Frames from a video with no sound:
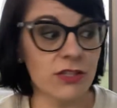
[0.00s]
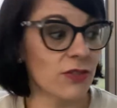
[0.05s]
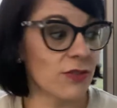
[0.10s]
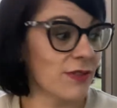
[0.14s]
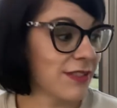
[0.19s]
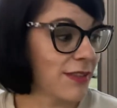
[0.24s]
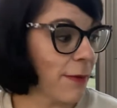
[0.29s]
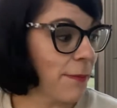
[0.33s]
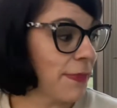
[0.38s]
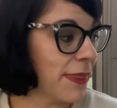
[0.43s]
So
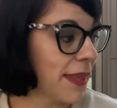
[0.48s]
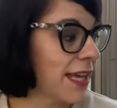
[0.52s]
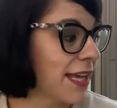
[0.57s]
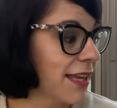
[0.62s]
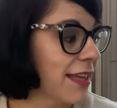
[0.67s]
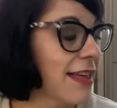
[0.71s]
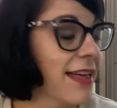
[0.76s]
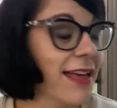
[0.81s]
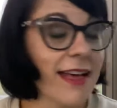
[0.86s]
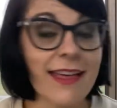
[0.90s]

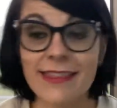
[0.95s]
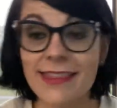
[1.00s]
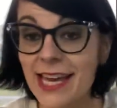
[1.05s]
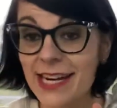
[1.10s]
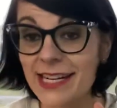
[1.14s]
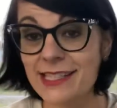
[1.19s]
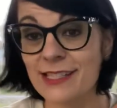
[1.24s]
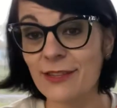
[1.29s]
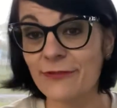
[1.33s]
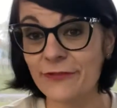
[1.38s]
something
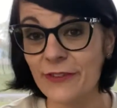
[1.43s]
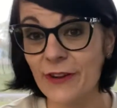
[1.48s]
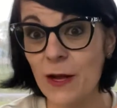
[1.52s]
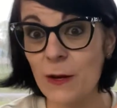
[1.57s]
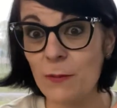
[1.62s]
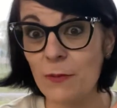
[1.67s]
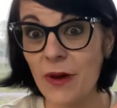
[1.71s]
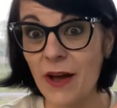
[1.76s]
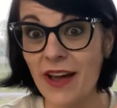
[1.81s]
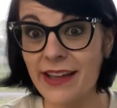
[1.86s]
that is a
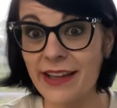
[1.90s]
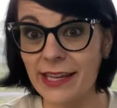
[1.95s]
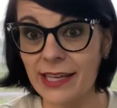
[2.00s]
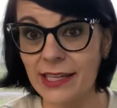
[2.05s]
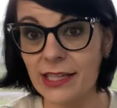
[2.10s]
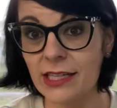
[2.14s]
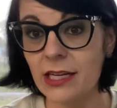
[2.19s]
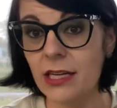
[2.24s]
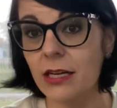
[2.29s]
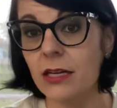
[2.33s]
fun
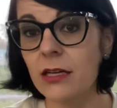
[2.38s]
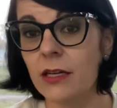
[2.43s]
buy-in